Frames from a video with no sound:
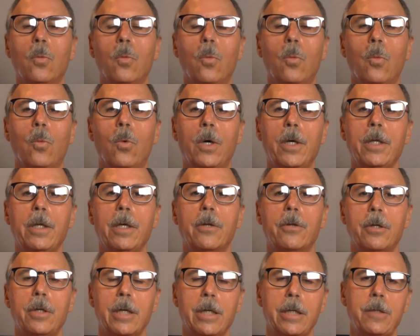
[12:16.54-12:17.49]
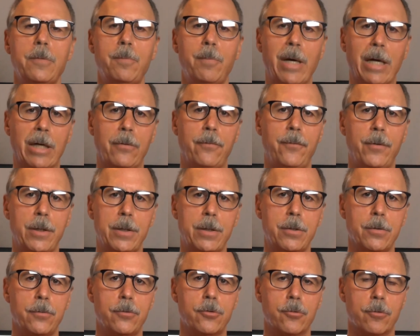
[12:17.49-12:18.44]
One of the other nice benefits
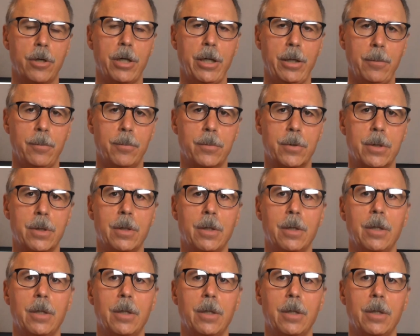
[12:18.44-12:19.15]
of Dreams